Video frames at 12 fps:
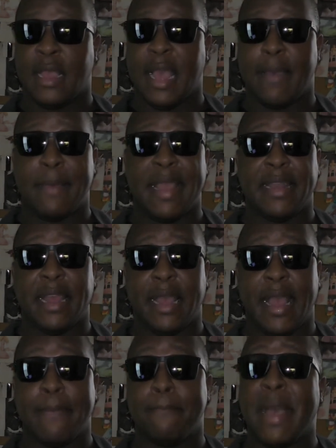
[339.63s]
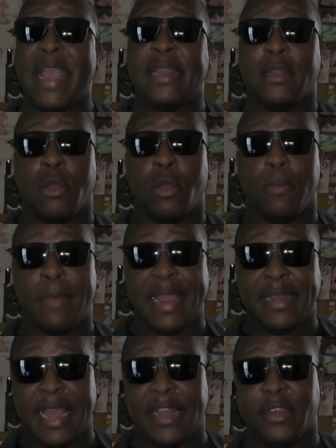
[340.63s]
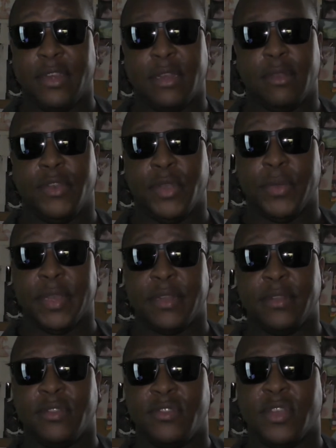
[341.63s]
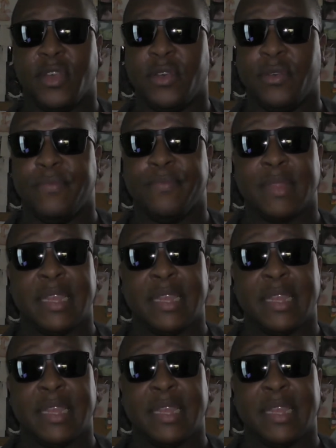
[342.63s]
I might or might not do it. So